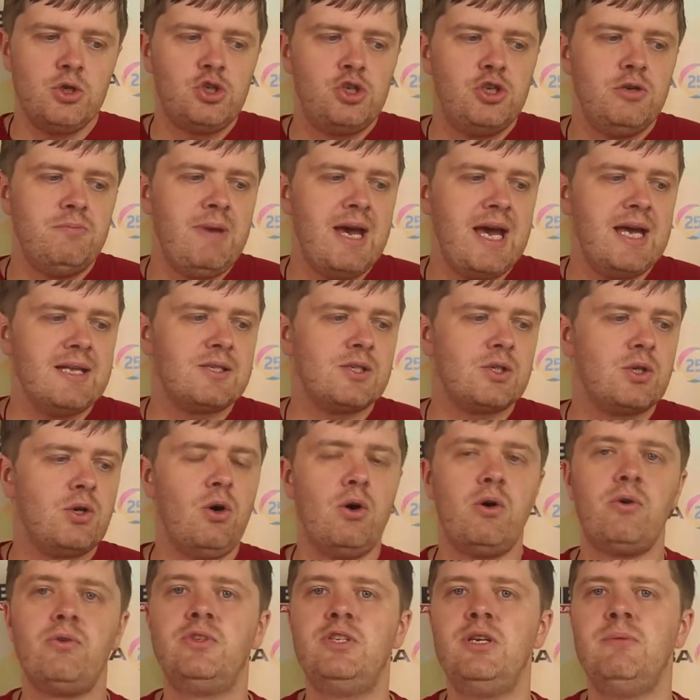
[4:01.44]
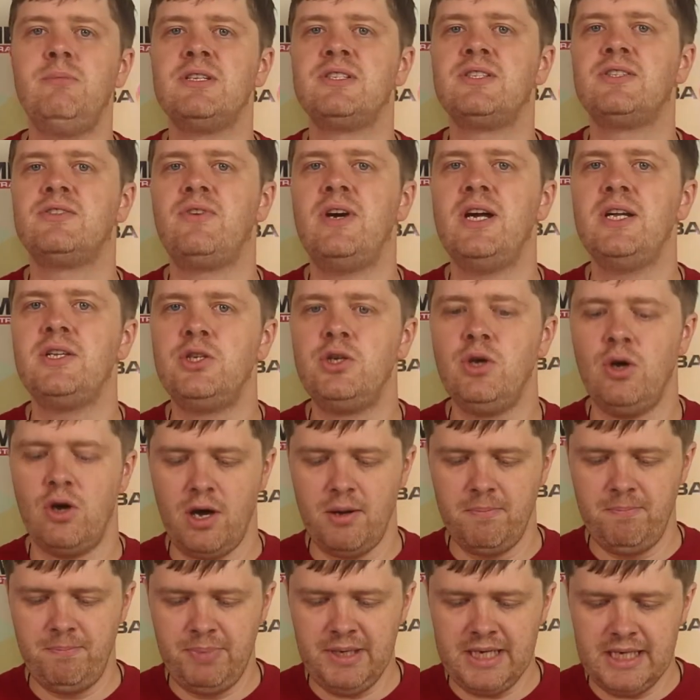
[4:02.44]
GMAT score demonstrates your
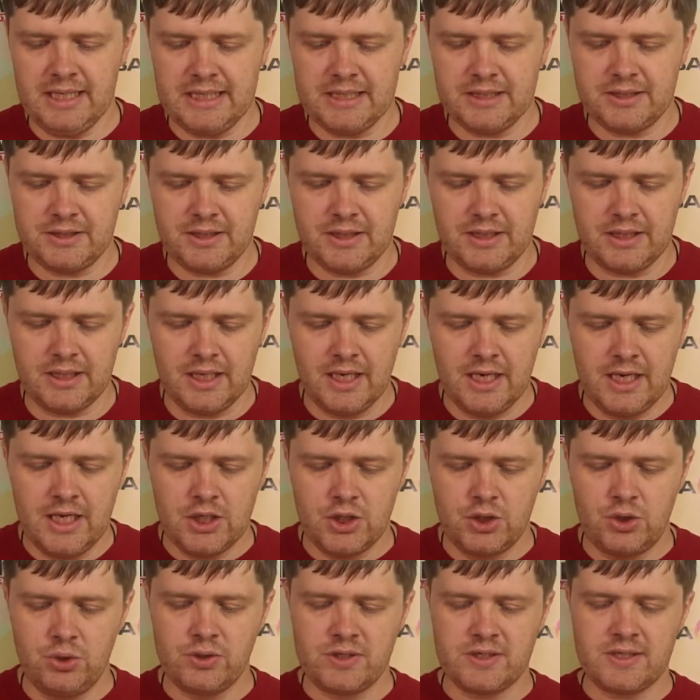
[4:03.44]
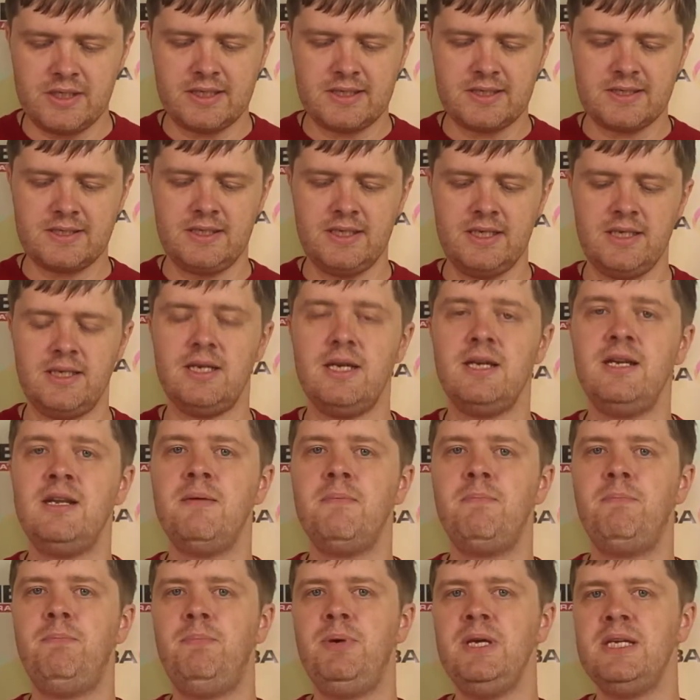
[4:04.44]
ability to succeed in
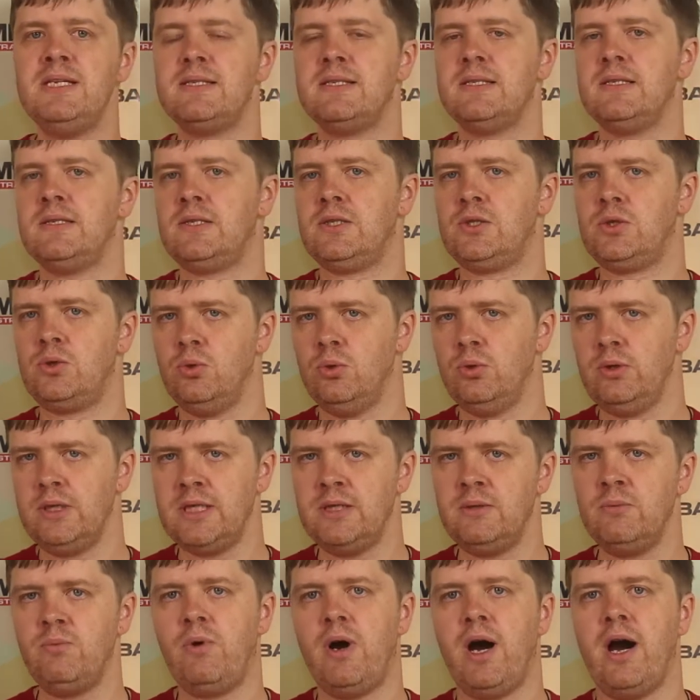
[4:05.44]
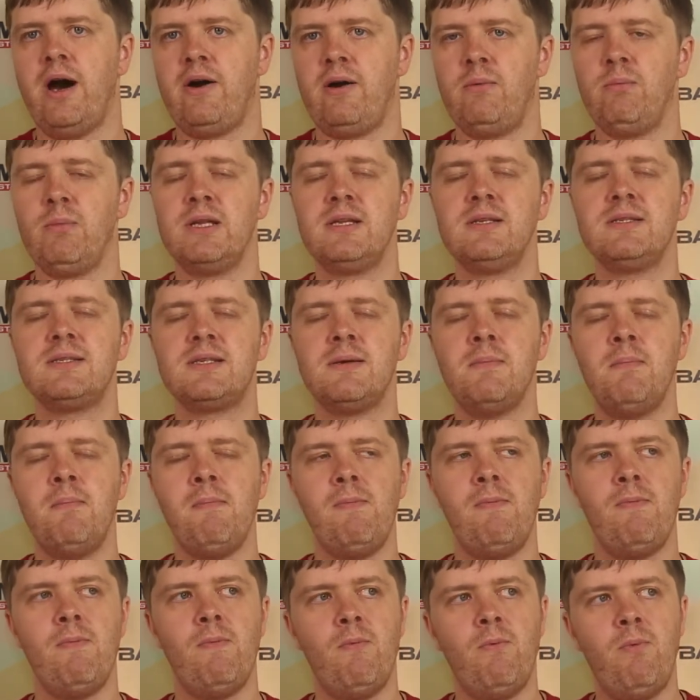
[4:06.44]
a business school environment. It's
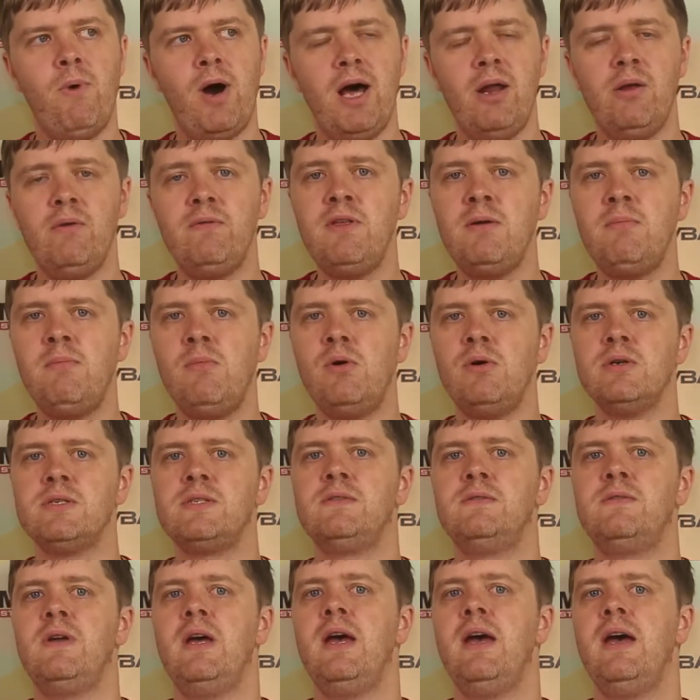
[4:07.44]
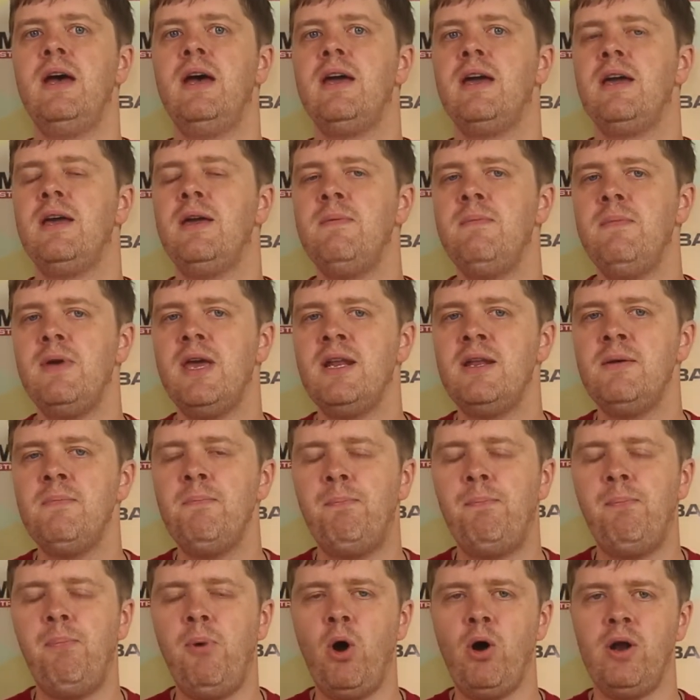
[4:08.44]
one of the most
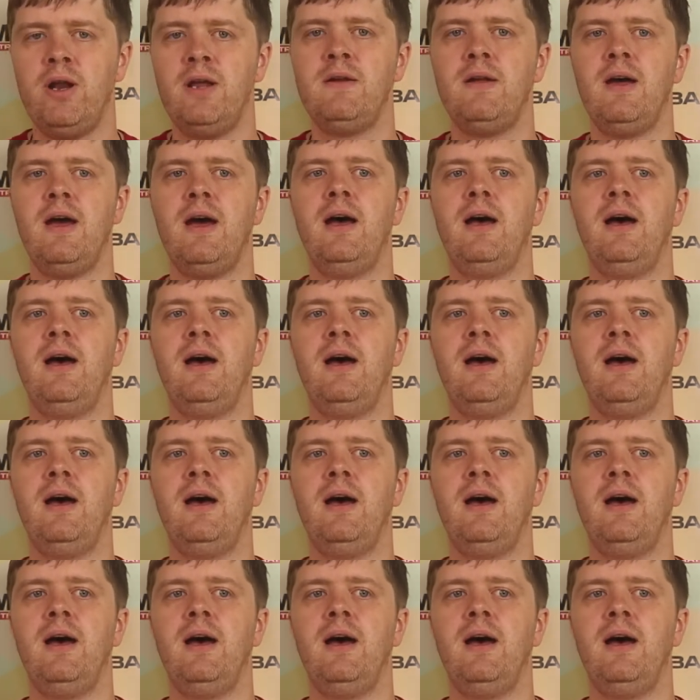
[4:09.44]
important